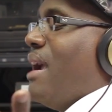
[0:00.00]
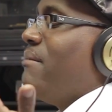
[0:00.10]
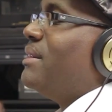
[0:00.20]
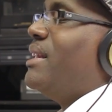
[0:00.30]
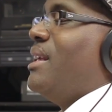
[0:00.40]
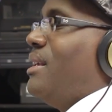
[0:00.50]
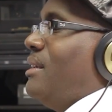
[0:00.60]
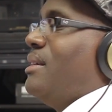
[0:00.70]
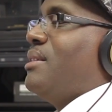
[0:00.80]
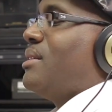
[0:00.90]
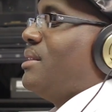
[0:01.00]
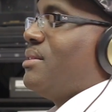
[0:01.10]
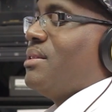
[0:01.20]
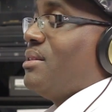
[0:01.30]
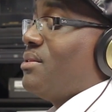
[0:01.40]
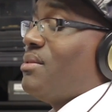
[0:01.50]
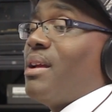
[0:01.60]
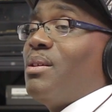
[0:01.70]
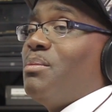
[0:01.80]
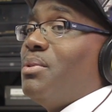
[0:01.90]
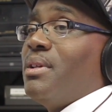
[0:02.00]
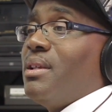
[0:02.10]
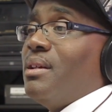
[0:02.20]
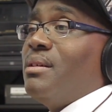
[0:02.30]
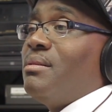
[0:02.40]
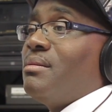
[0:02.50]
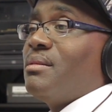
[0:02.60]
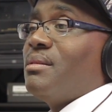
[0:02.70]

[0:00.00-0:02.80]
everything is, is, is right on point, yo.